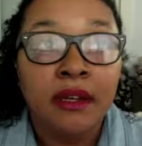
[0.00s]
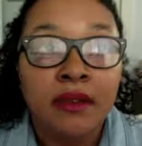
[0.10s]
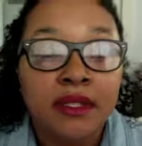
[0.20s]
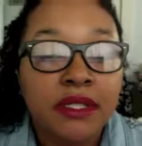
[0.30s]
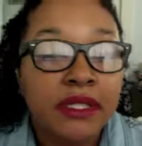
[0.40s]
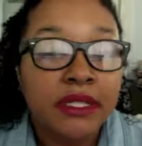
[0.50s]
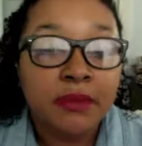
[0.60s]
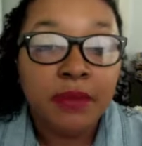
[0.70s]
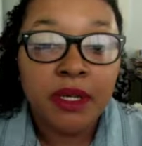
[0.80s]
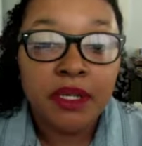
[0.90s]
6
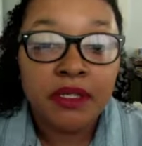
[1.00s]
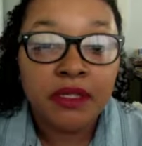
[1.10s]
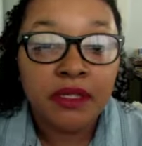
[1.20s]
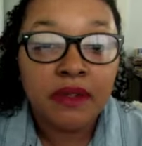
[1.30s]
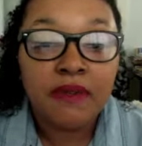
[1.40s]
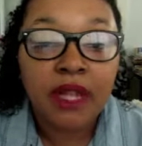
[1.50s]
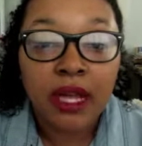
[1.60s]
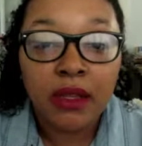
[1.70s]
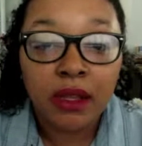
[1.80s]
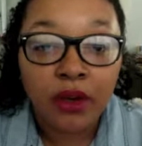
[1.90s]
months if
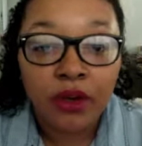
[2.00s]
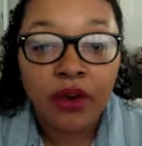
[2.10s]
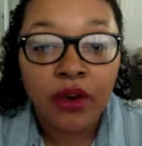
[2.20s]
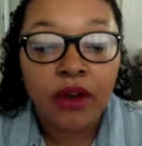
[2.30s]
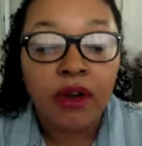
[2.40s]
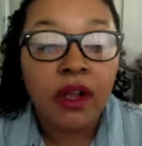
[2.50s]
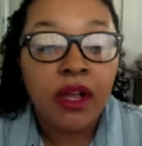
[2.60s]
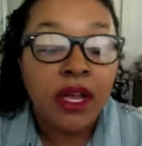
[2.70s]
not longer.